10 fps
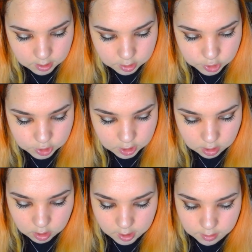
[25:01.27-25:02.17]

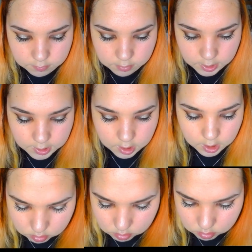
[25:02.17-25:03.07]
Shell Ivory.
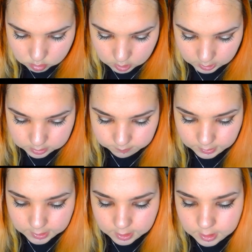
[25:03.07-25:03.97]
It's
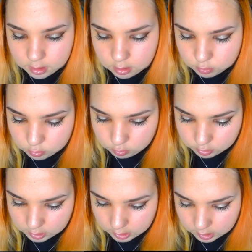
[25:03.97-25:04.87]
vegan and
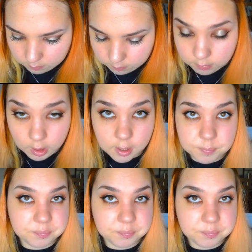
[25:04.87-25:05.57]
cruelty free.